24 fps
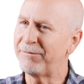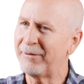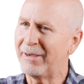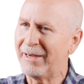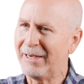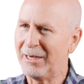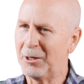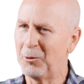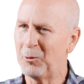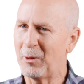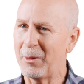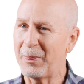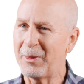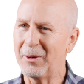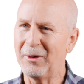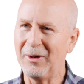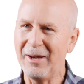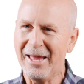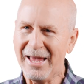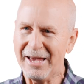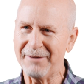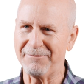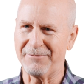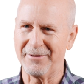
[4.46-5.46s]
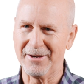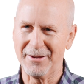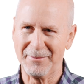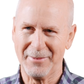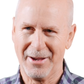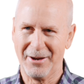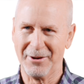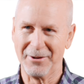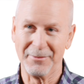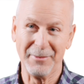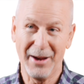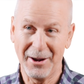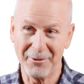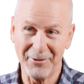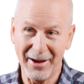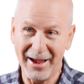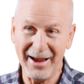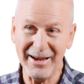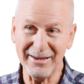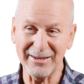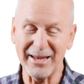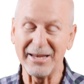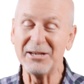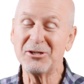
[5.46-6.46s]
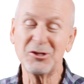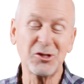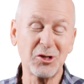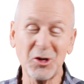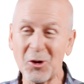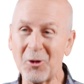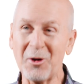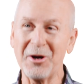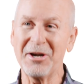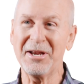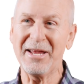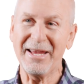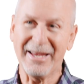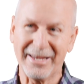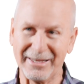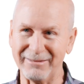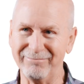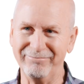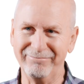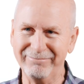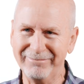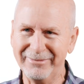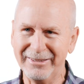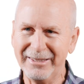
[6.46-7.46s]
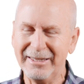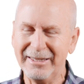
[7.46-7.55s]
find out what they're laughing about, am I right? And join in.